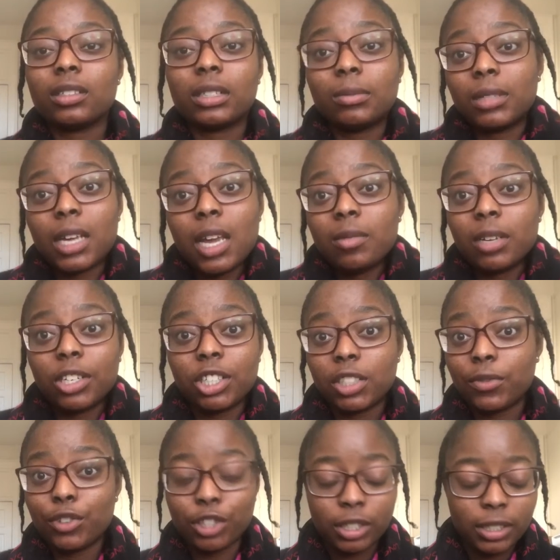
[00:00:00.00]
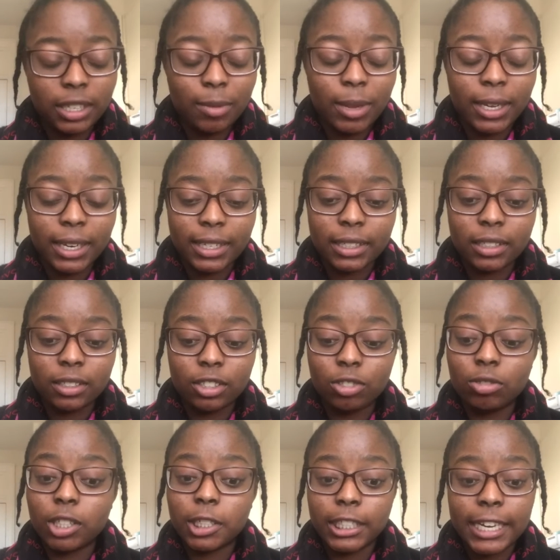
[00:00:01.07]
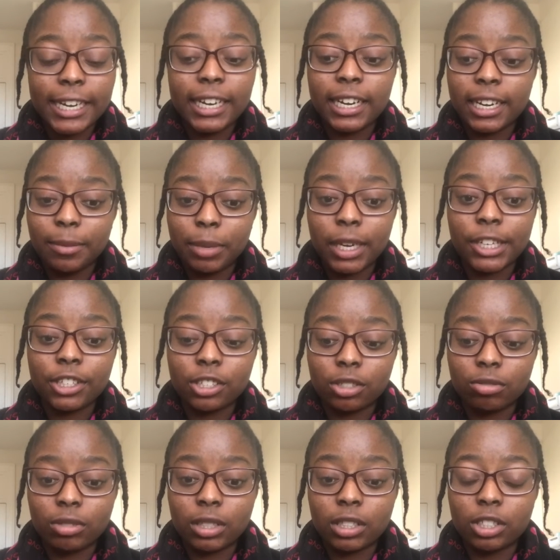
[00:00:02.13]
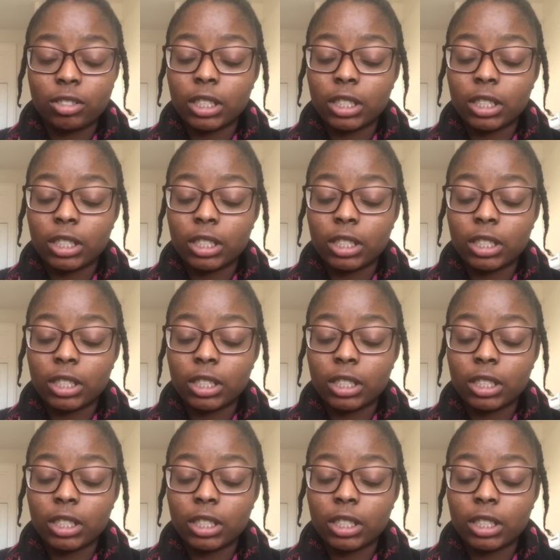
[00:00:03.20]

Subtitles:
Sometimes I just force it. I'm like, listen, you are 99 pages through this,